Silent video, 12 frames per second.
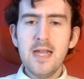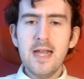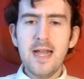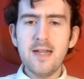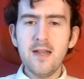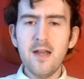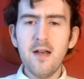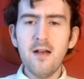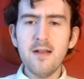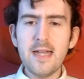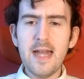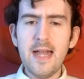And
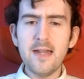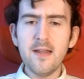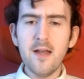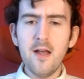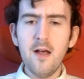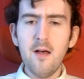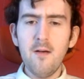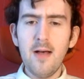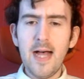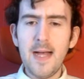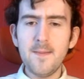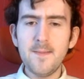no, yeah, no,
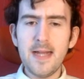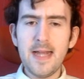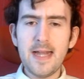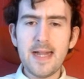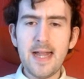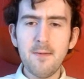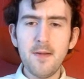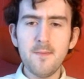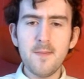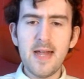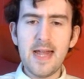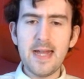I'll make that would
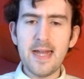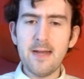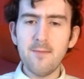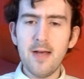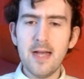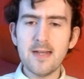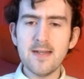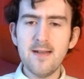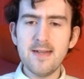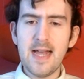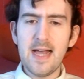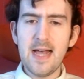make it work so
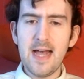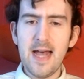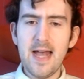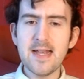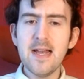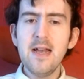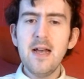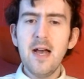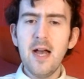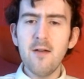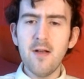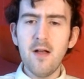nice.
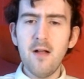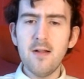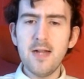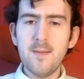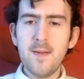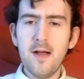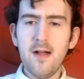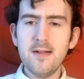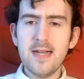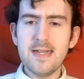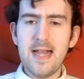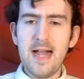A
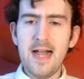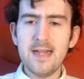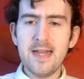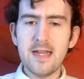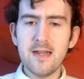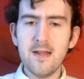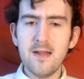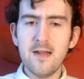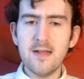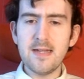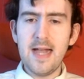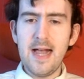roly-poly Sandy
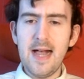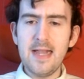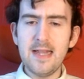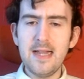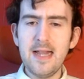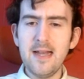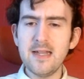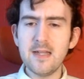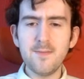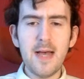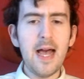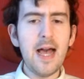Claus add a little
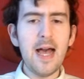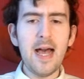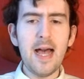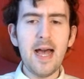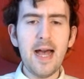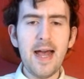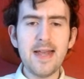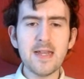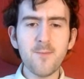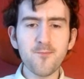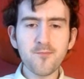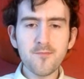spice.
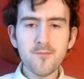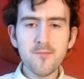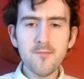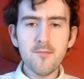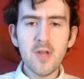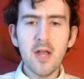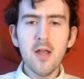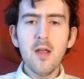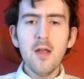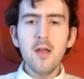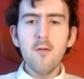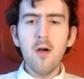
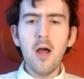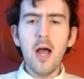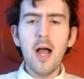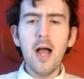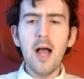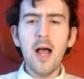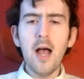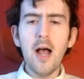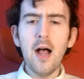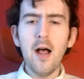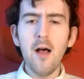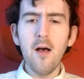
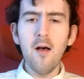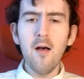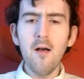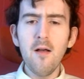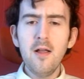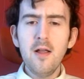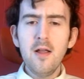Whoa,